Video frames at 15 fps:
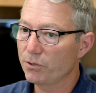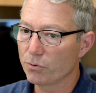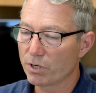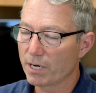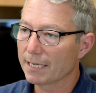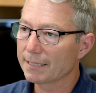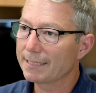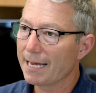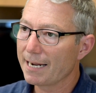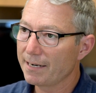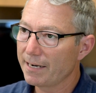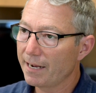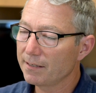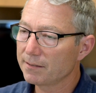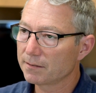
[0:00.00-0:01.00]
to cut that
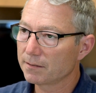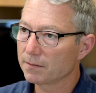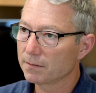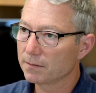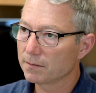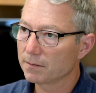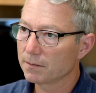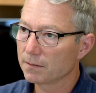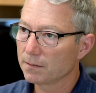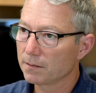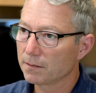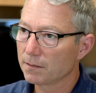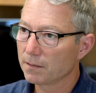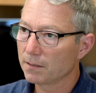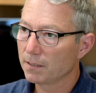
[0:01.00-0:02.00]
nest,
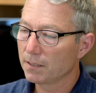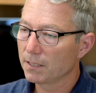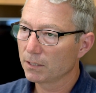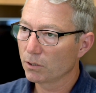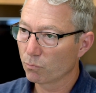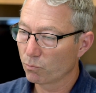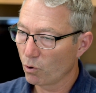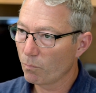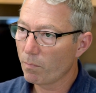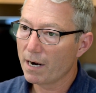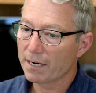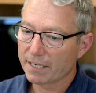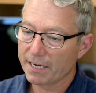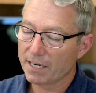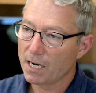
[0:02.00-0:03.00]
the
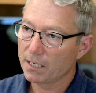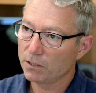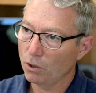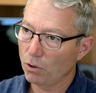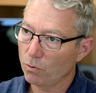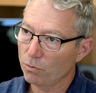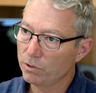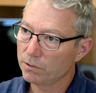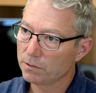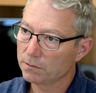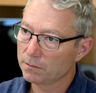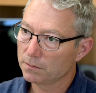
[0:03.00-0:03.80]
robot can unload